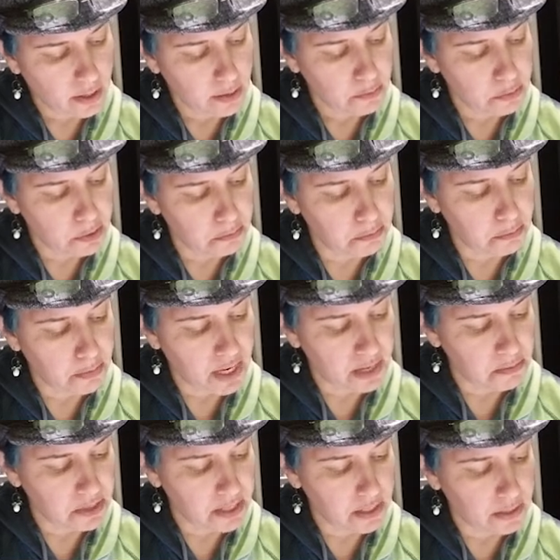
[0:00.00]
but
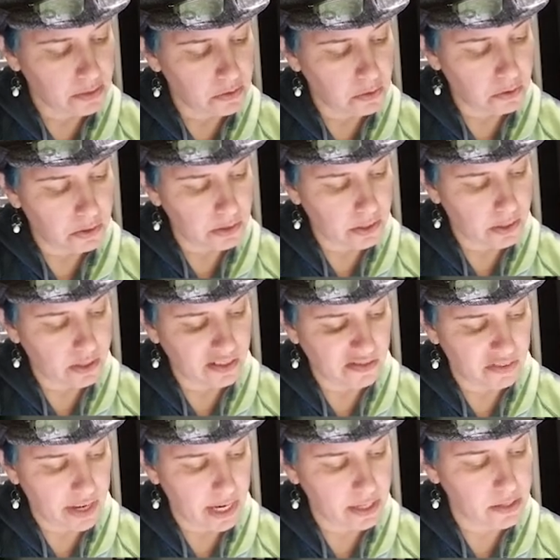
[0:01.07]
maybe yours is a
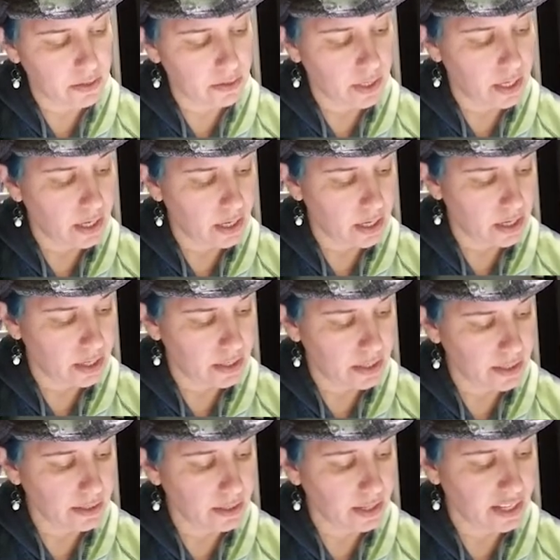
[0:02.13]
factory and it
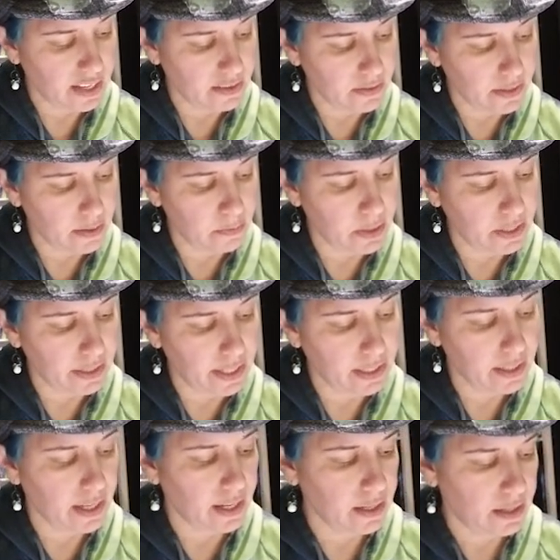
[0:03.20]
doesn't have something like
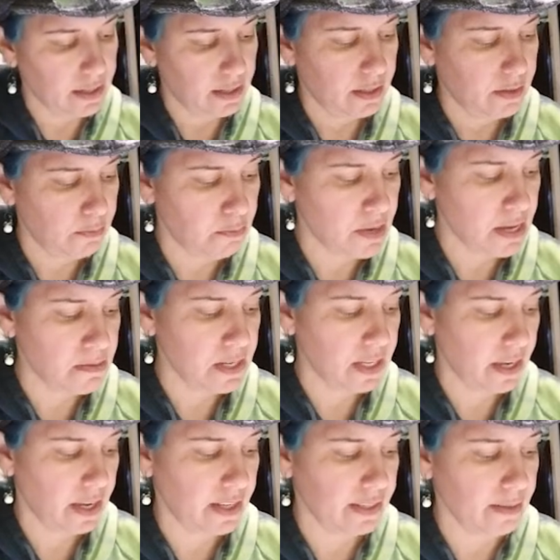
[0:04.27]
that. Maybe it
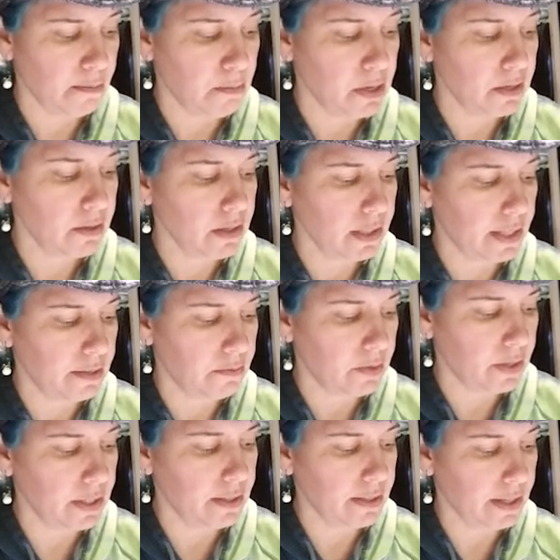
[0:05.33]
has a mural on
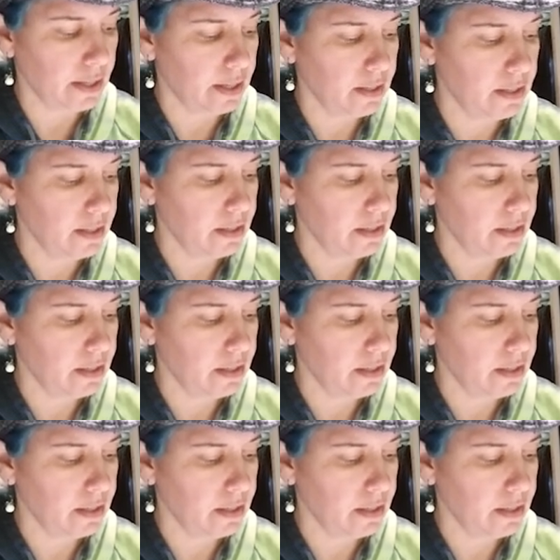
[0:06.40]
one side.